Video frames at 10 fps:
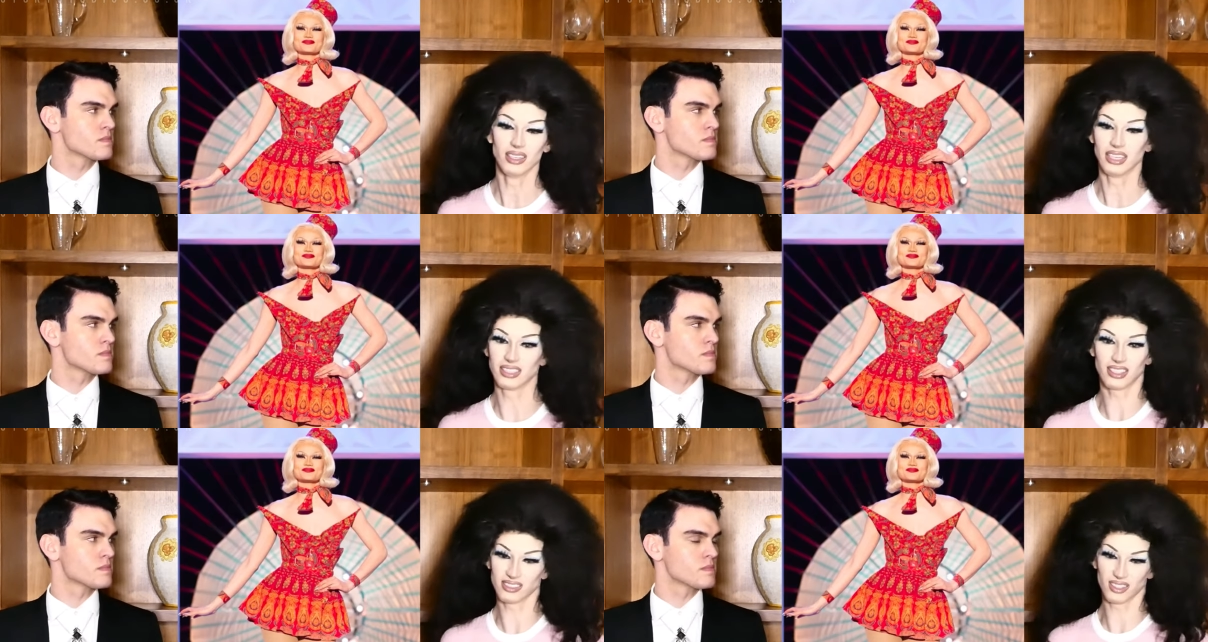Speaker 1: It
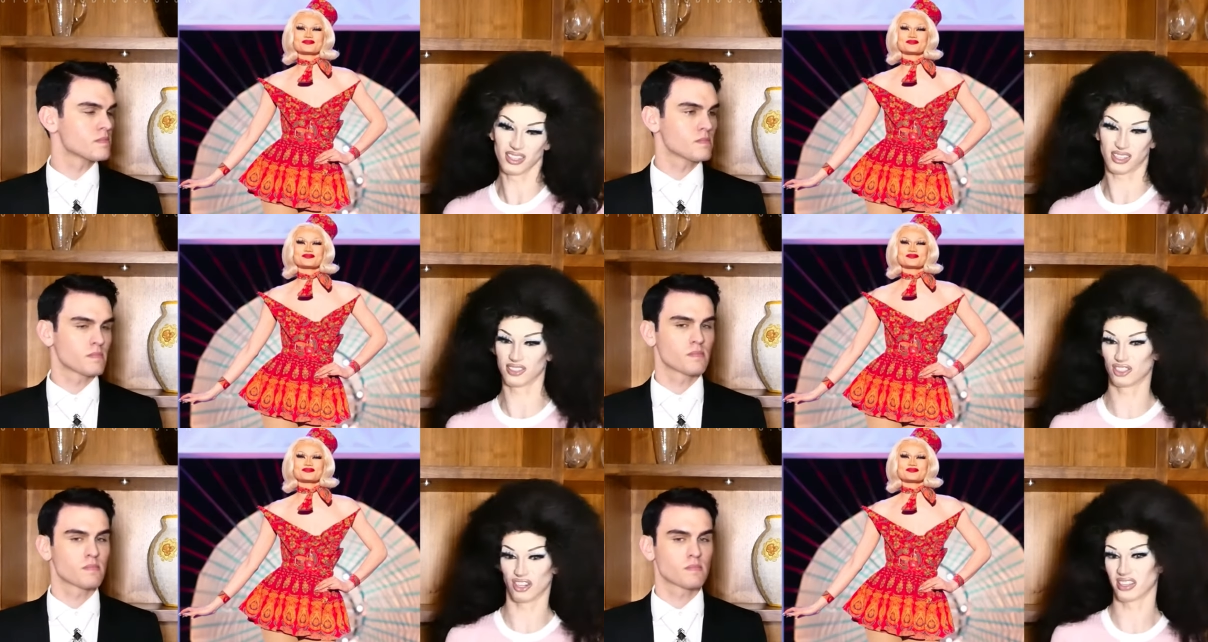doesn't look
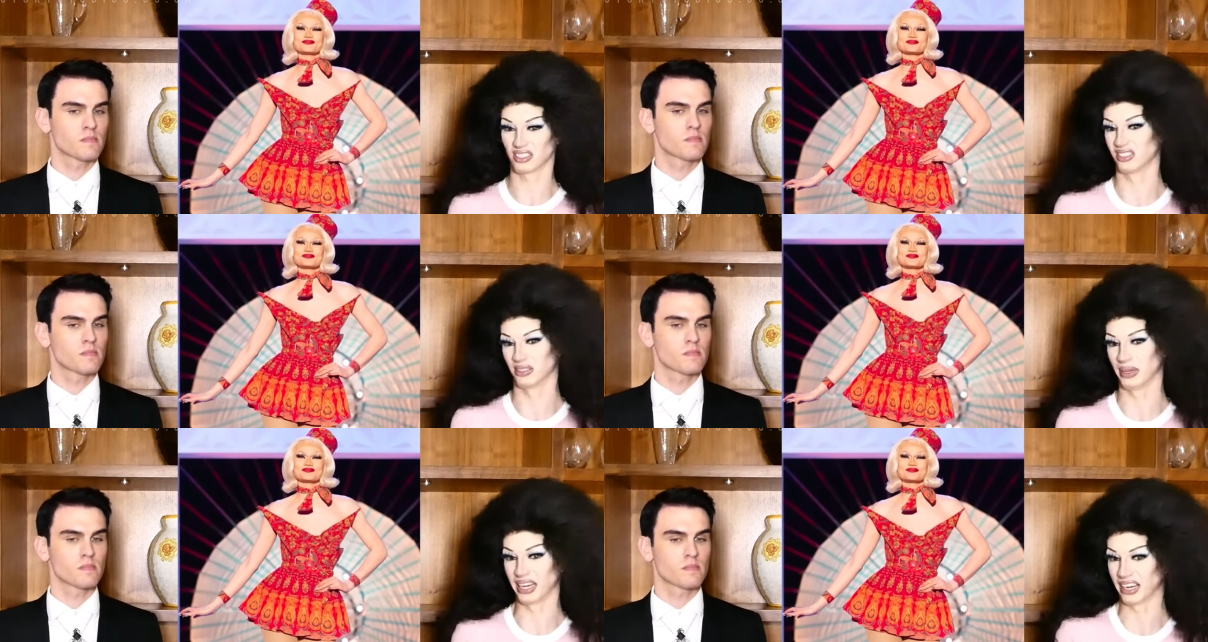constructed to
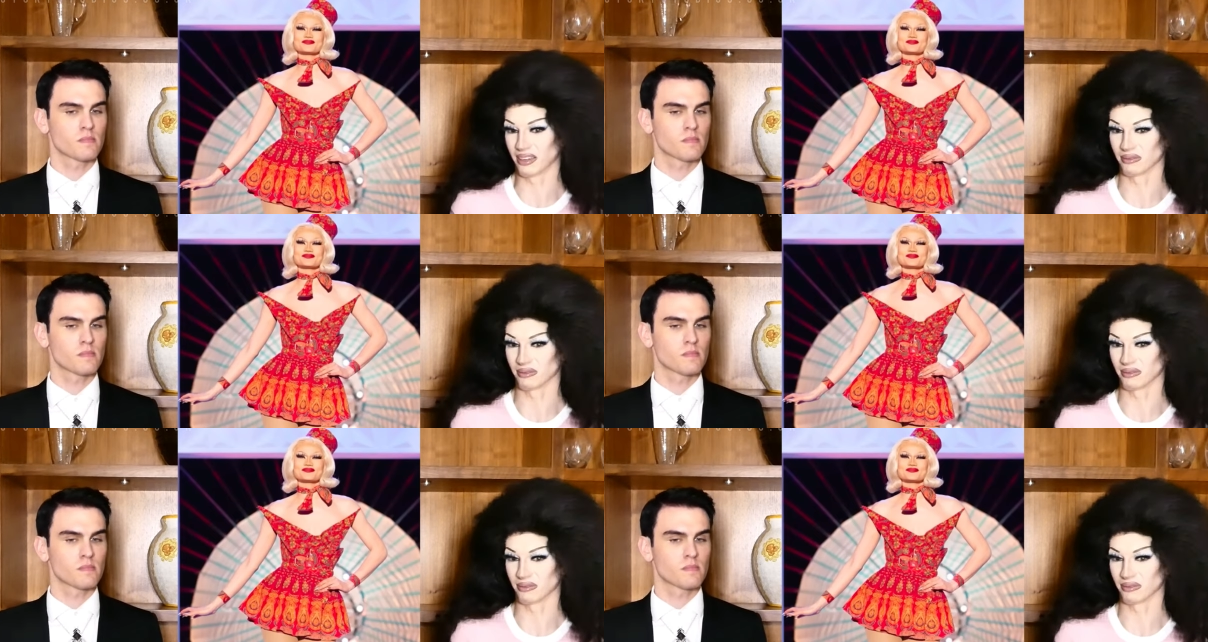me. Mm